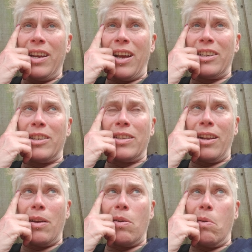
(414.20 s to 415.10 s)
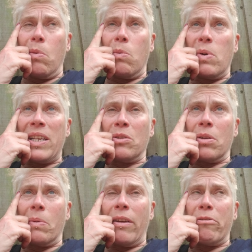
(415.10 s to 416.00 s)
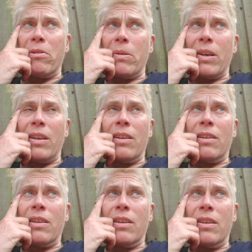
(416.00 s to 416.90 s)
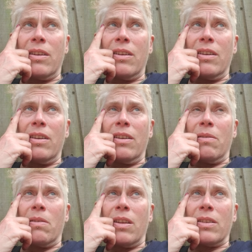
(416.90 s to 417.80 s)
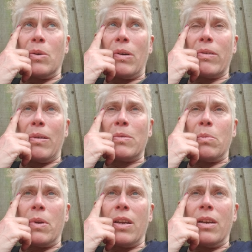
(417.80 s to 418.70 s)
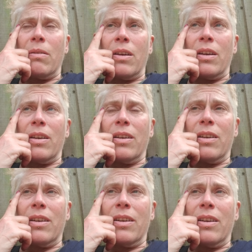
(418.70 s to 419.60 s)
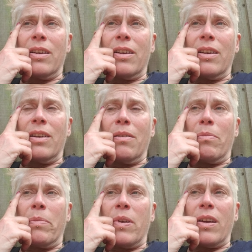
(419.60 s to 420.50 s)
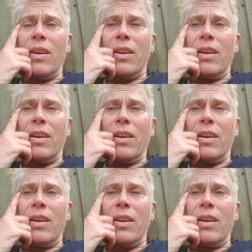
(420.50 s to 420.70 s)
And just like, weasel your way through it. That's how I've come to be anyway. But,